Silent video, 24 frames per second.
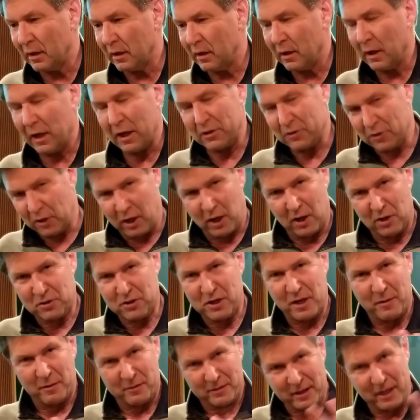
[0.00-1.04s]
That's all I'll
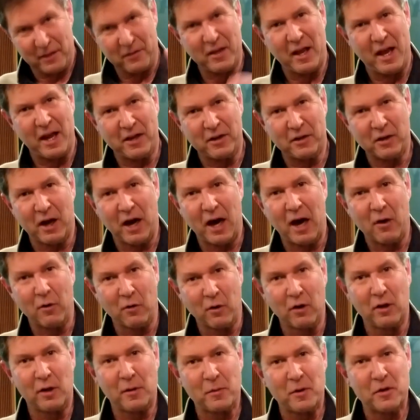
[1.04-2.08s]
say with that. Thank you. I
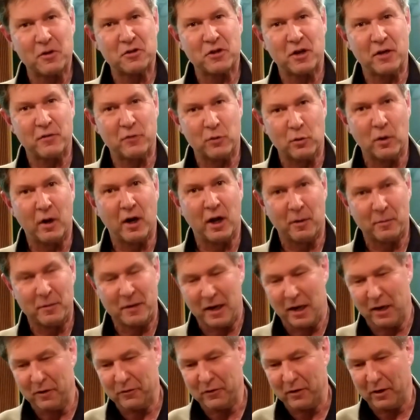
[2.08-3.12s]
really appreciate it if you would help me
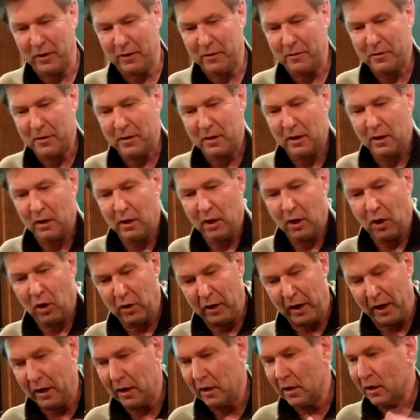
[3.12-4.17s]
out there.
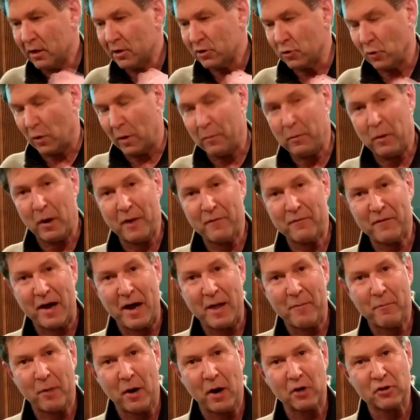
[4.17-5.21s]
Okay, so
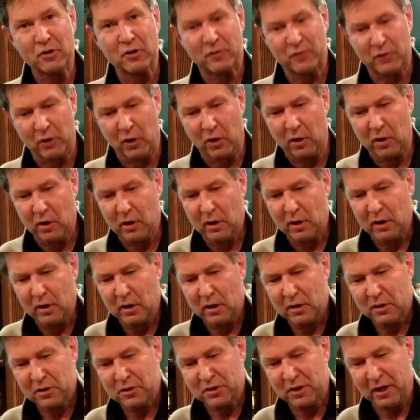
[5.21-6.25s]
1.5 parts of your
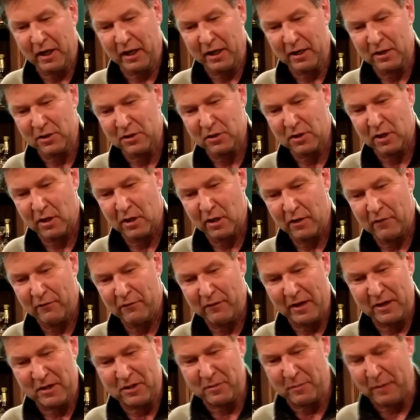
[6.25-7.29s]
Stiggins
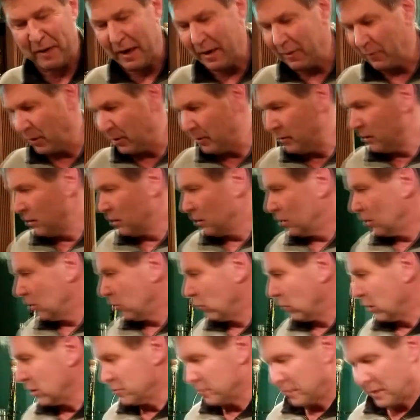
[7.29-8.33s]
Fancy Pineapple rum.
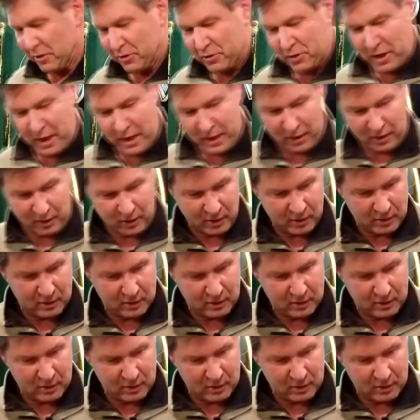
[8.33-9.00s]
Where's my shaker?